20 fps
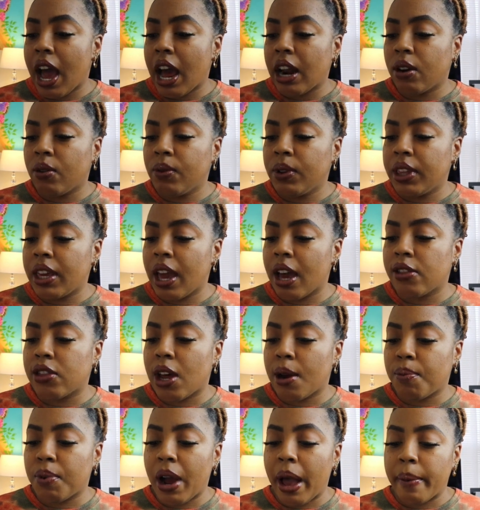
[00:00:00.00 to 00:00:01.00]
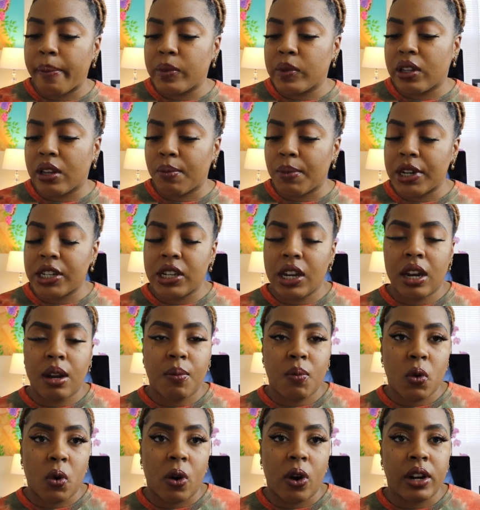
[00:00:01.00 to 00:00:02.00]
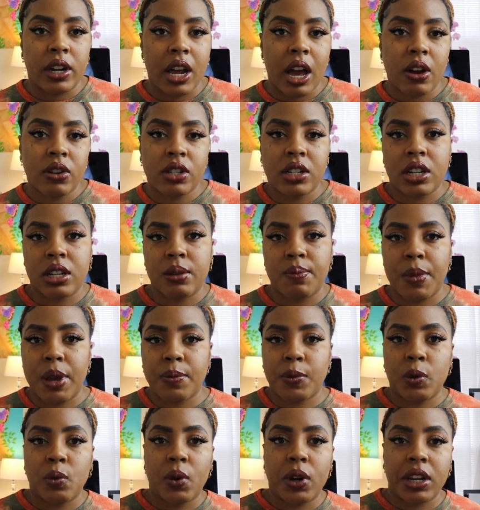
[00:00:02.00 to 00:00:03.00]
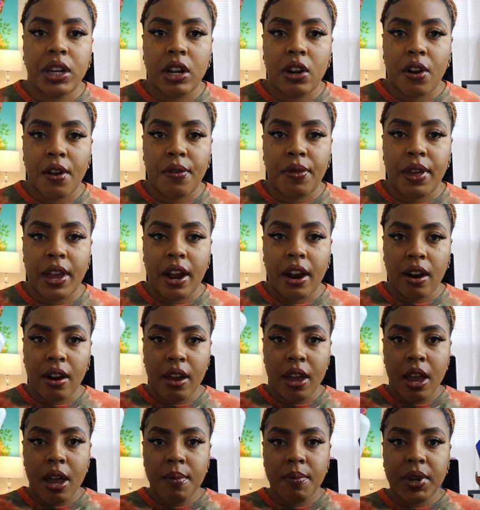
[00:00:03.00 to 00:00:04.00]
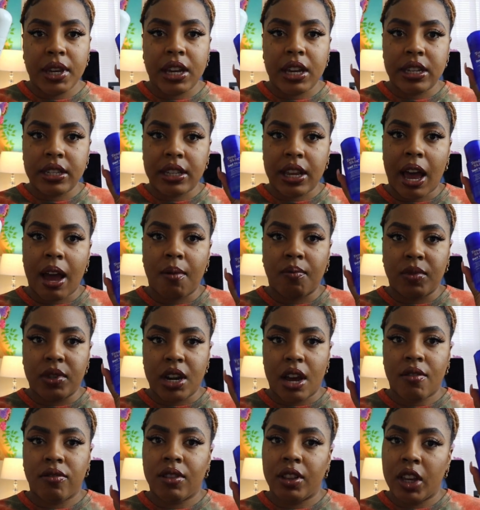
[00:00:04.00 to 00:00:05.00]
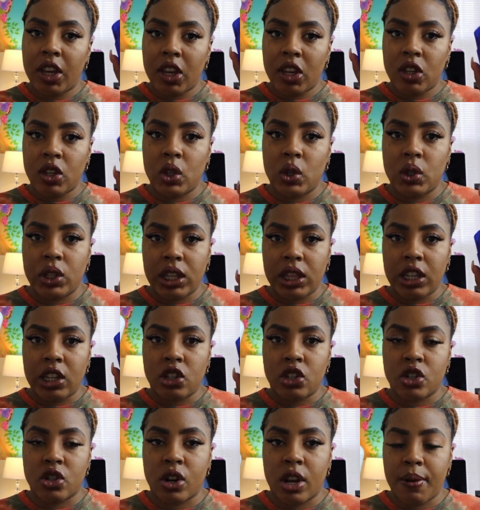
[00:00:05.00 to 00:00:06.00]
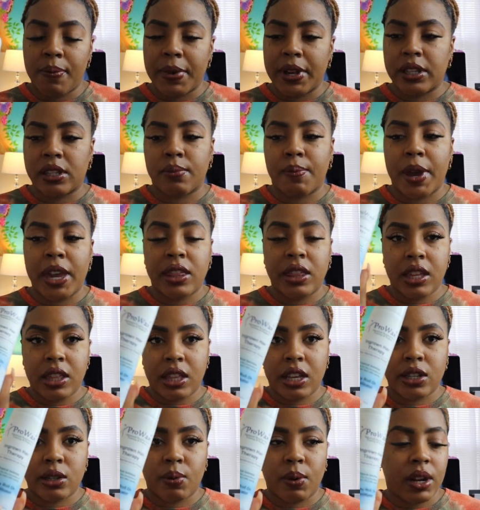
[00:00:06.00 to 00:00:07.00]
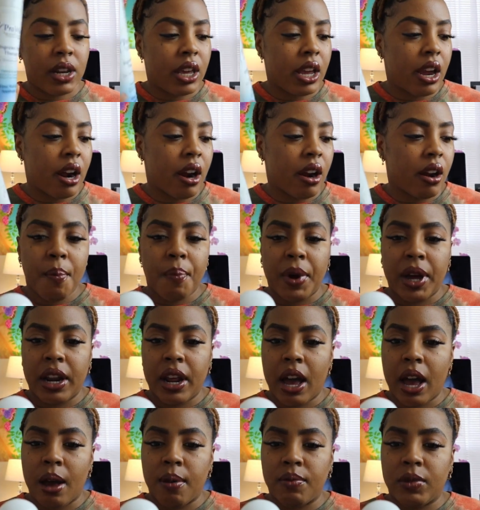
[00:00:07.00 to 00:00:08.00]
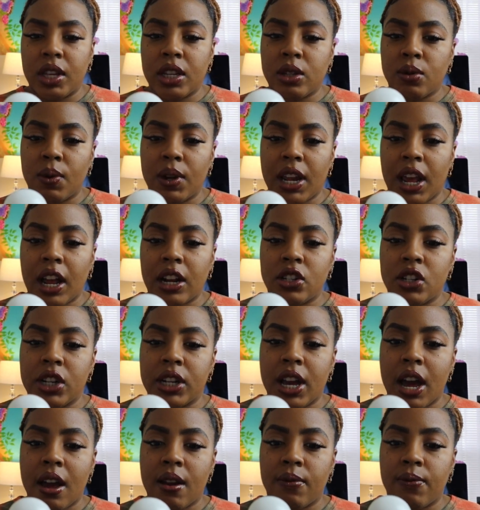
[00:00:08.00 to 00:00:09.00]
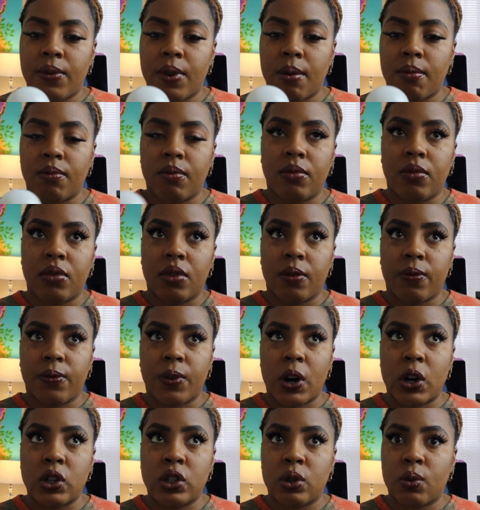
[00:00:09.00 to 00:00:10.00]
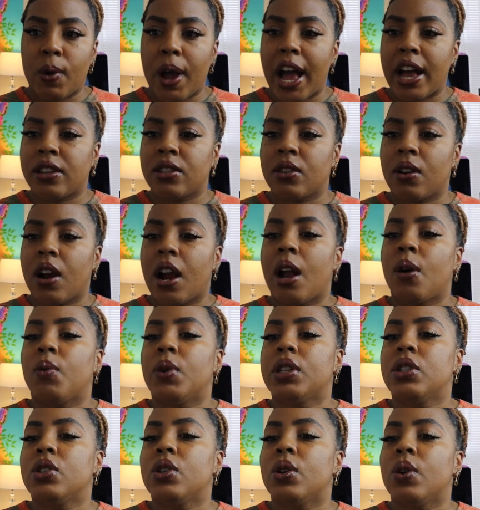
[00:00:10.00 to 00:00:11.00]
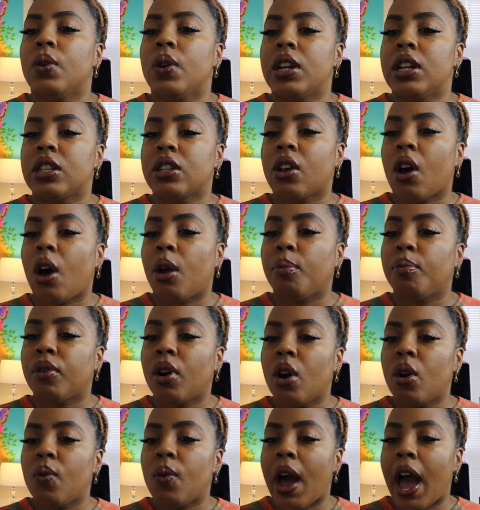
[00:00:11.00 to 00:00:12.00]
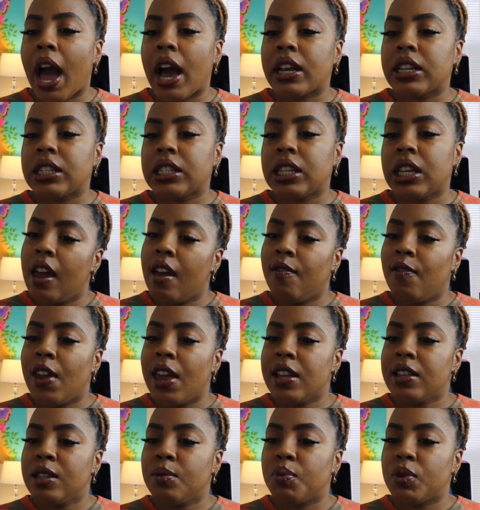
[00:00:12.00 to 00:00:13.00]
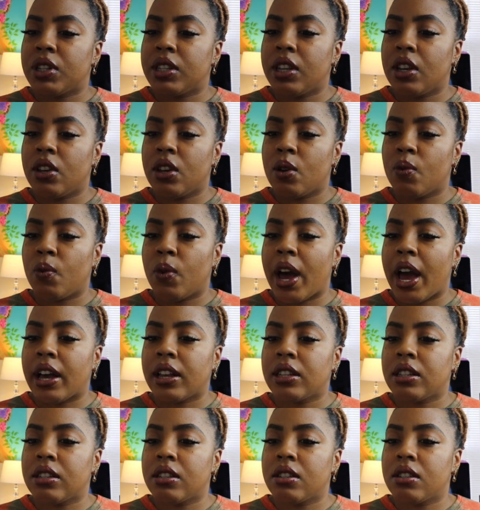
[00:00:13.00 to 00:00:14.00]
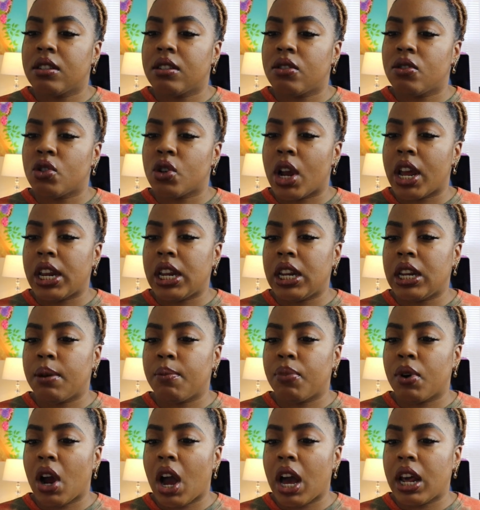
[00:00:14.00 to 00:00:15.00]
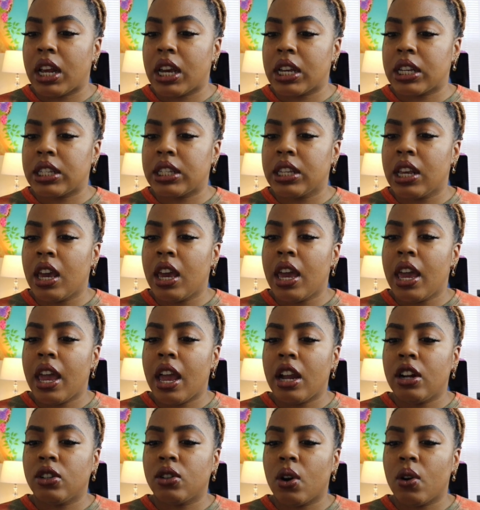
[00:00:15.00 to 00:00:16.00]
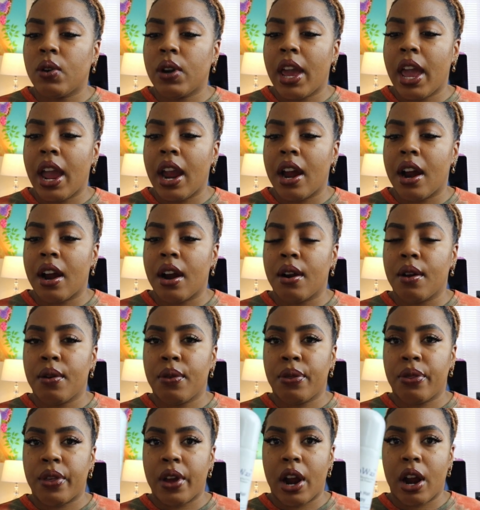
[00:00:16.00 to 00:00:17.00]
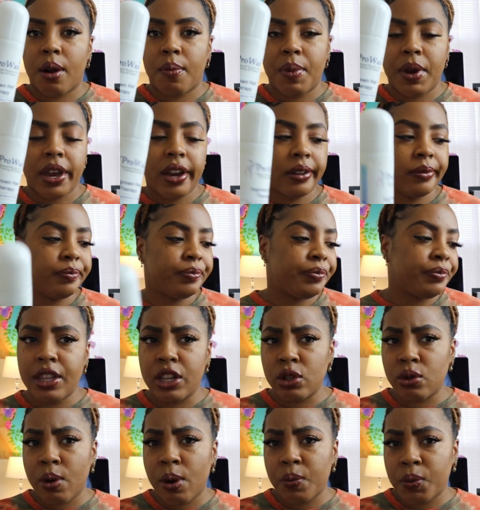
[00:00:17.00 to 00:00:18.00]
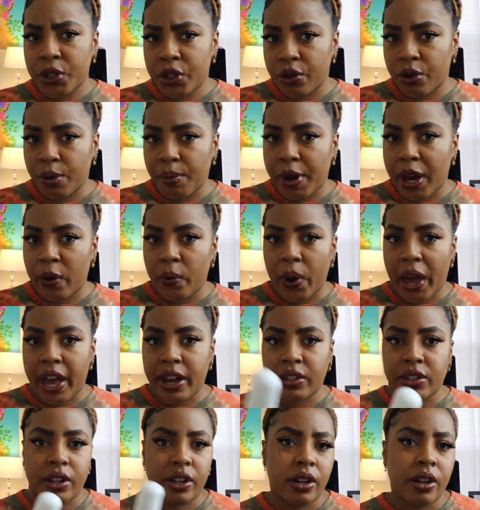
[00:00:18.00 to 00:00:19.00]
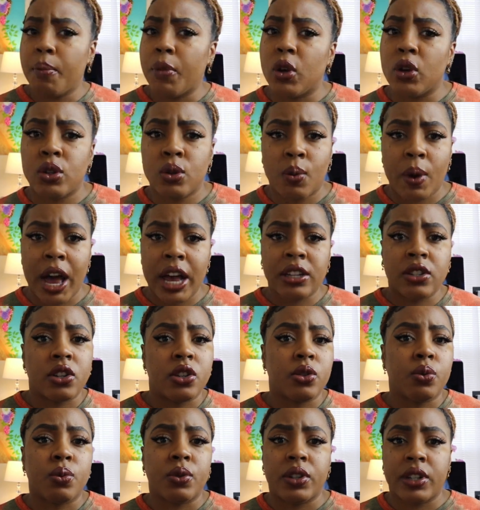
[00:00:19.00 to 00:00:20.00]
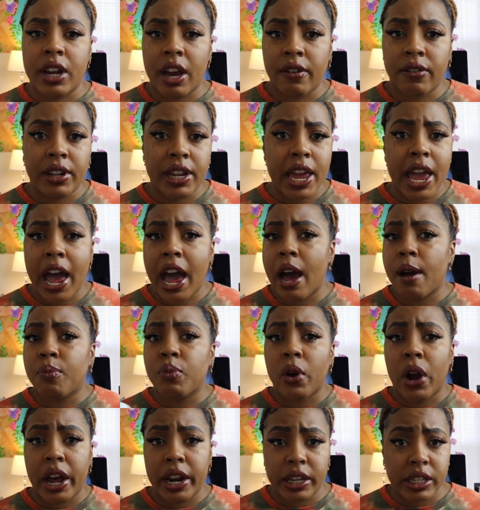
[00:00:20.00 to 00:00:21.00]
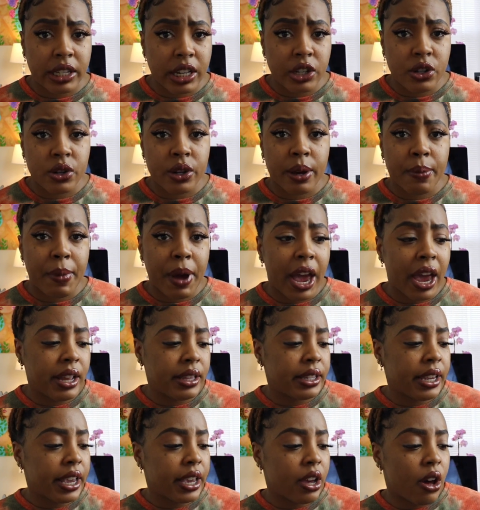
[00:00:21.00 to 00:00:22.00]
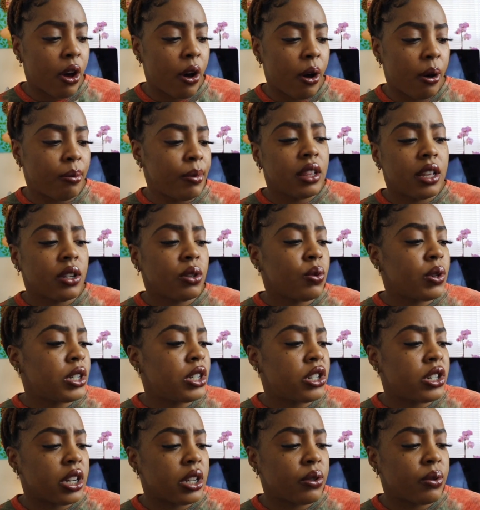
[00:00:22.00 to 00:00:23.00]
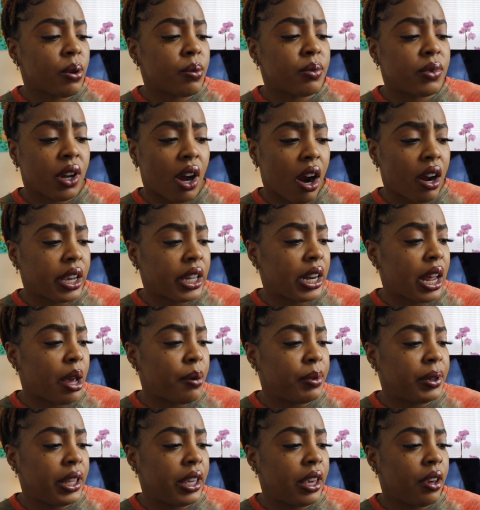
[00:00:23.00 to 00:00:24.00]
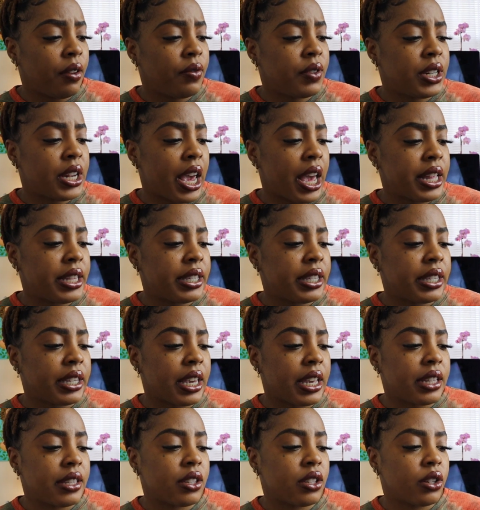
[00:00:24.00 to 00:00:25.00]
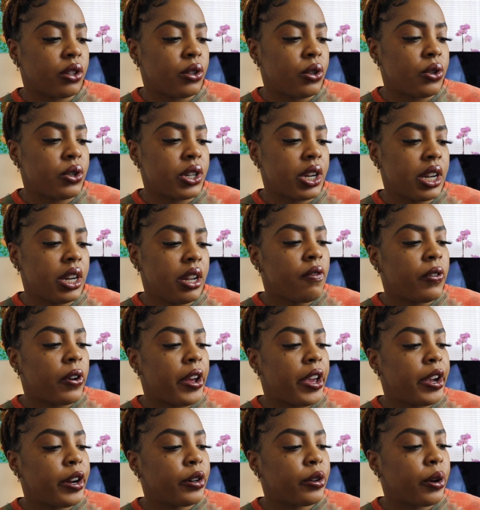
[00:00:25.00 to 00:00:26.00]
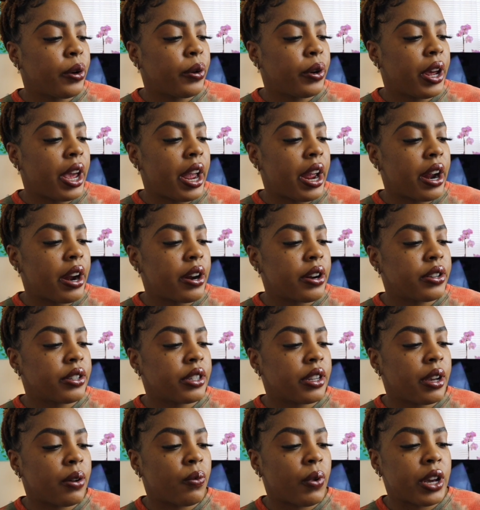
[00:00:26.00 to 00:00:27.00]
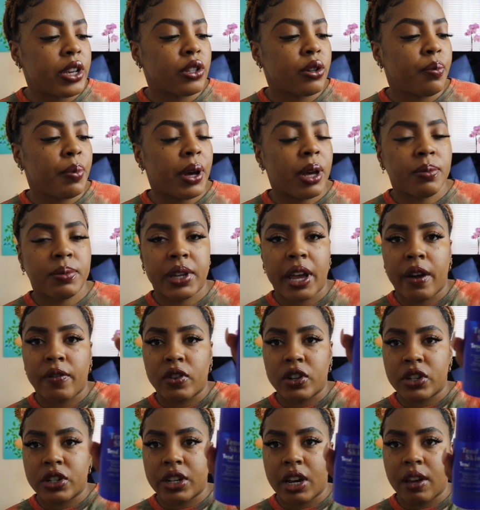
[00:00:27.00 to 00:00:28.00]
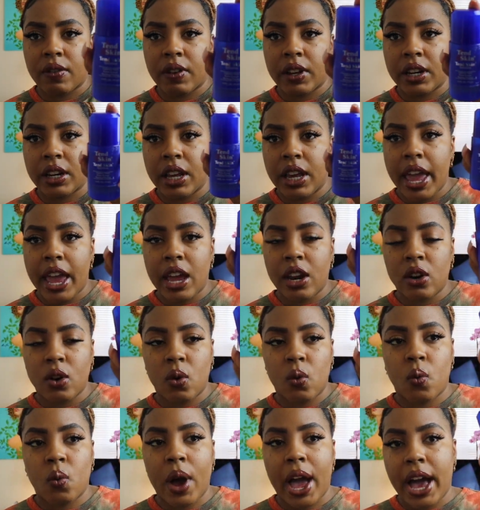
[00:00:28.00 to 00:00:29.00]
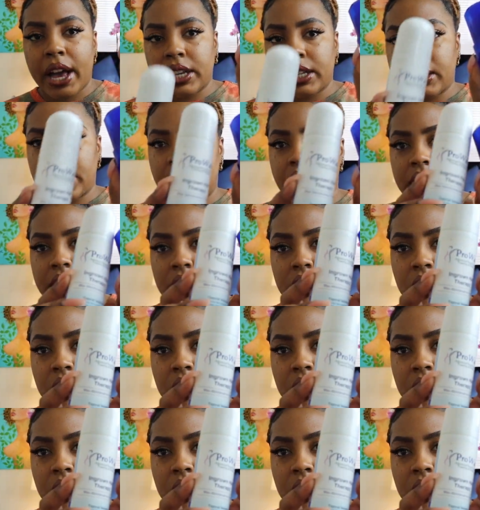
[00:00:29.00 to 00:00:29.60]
I don't really have that problem so much anymore. Now it's just maybe one here or there because I'm definitely using these treatments, mainly this one here. But this one I actually got from the first waxer I went to, and it's called Pro Wax, Advanced Brazilian Wax Training and Products, Ingrown Hair Therapy. This one was through my waxer. Most waxers will definitely have products that you can buy and take home. This one's just from Target, I believe. 10 Skin Solution for ingrown hairs, razor bumps after shaving, and waxing.